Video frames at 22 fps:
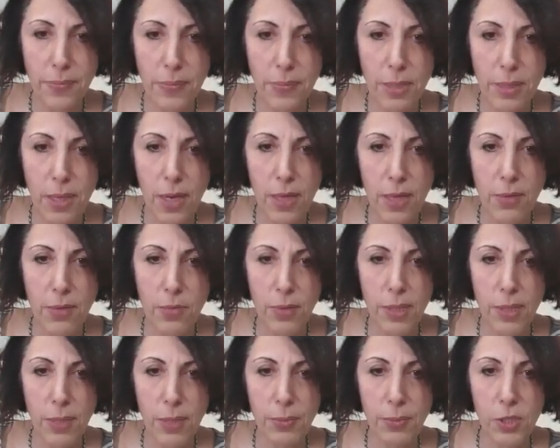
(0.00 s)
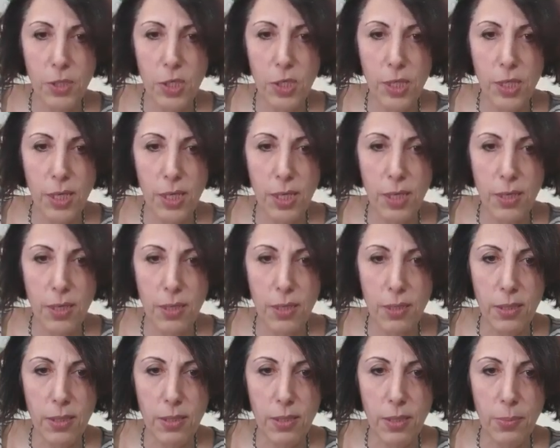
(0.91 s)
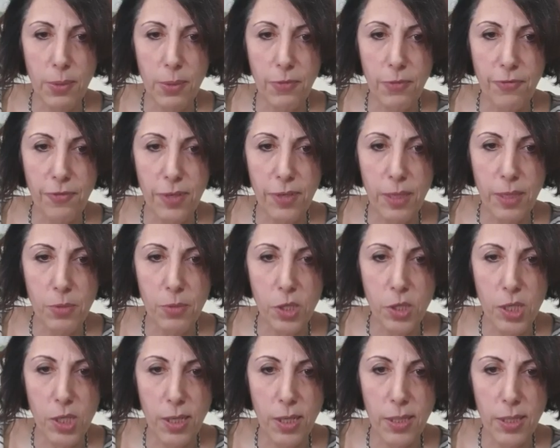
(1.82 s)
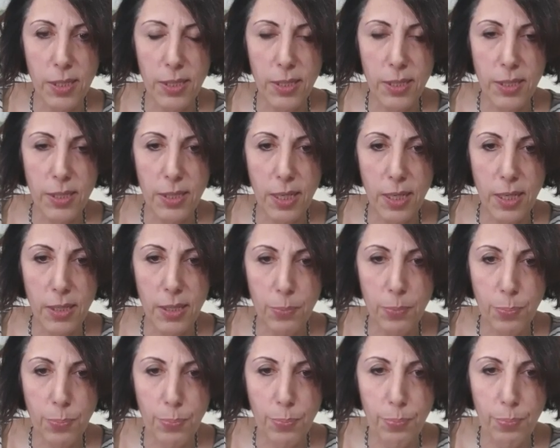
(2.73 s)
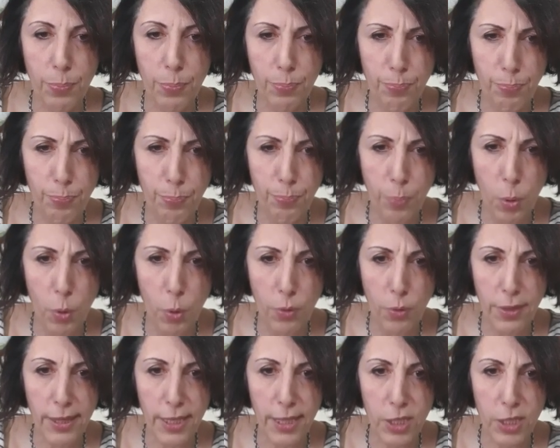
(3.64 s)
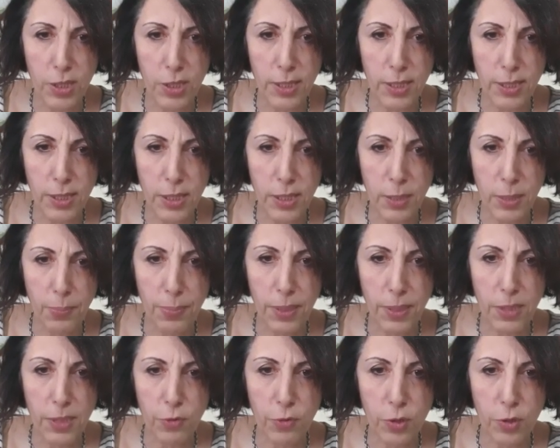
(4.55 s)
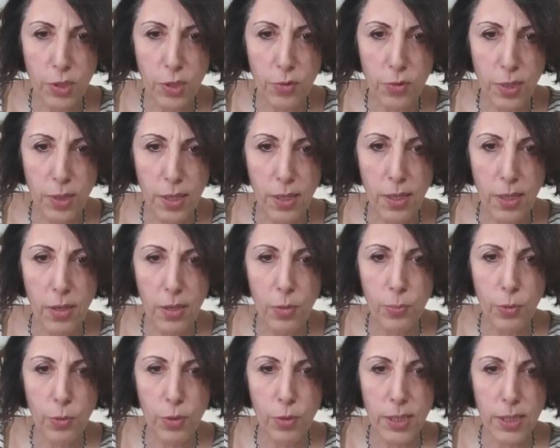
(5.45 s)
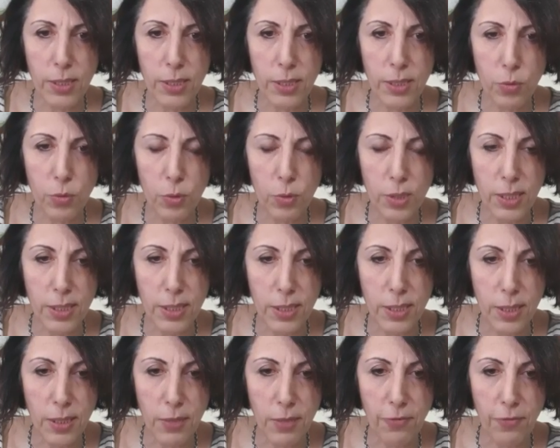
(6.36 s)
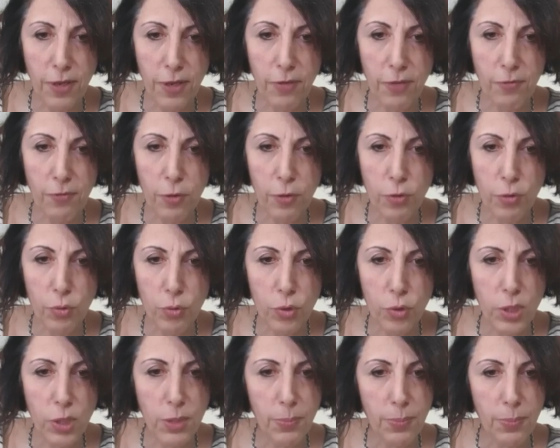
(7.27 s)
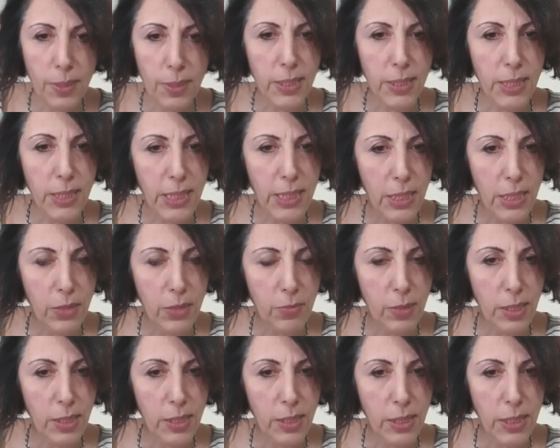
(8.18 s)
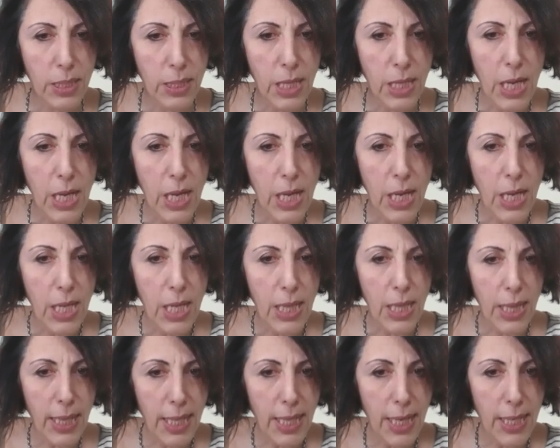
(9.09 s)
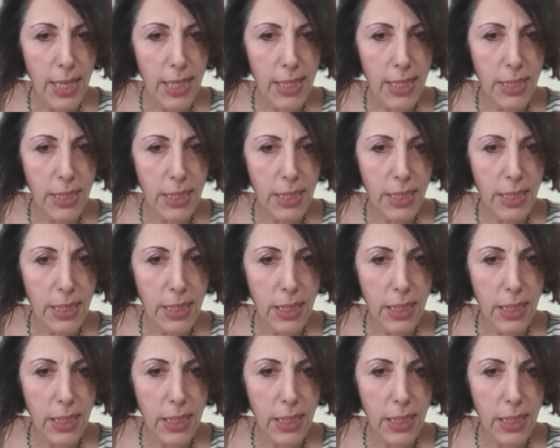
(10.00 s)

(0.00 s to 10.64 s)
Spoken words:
I really appreciate the double frame shell inside both Legend and SIMPLEX for strength. I hope you guys didn't use a single frame for the new SIMPLEX series light.